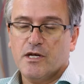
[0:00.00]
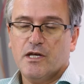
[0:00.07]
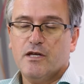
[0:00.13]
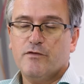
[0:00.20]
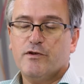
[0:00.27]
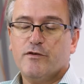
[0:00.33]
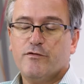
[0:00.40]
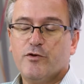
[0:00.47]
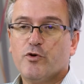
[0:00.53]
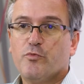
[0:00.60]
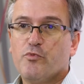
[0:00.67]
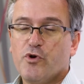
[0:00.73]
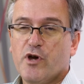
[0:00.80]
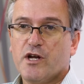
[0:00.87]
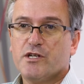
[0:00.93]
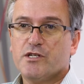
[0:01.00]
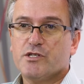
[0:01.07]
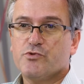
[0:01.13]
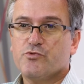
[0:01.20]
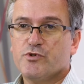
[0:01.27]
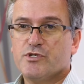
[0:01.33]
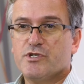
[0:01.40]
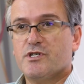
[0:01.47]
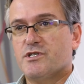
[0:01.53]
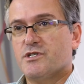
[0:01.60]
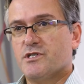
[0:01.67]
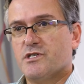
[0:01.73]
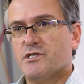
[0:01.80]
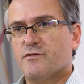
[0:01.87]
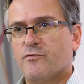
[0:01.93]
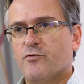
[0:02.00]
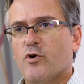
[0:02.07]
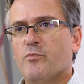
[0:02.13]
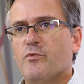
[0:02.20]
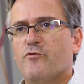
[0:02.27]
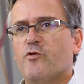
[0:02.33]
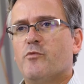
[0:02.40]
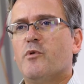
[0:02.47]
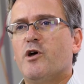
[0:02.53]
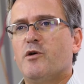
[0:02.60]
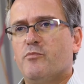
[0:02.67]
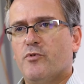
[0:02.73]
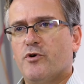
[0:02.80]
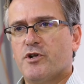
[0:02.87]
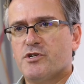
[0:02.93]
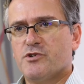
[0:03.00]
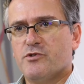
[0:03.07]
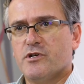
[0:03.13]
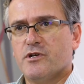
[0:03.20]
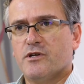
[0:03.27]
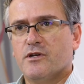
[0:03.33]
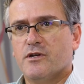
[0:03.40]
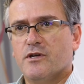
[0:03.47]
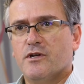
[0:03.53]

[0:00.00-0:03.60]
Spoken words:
Even if your practice resists this form of remote monitoring,